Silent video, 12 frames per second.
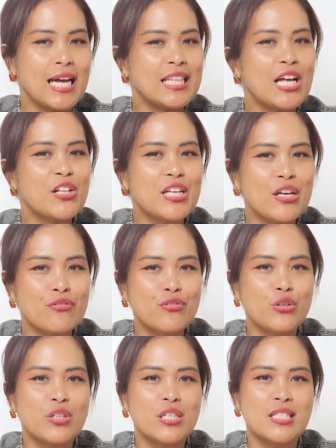And I'll
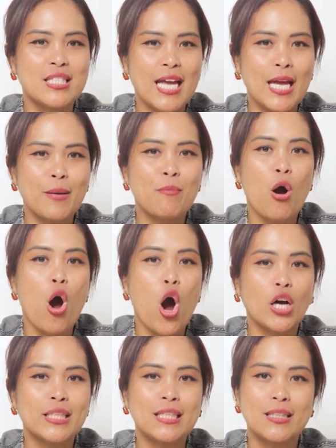give you the same
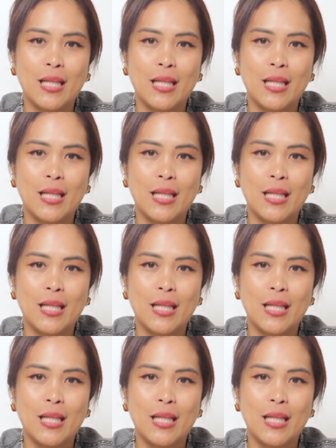audit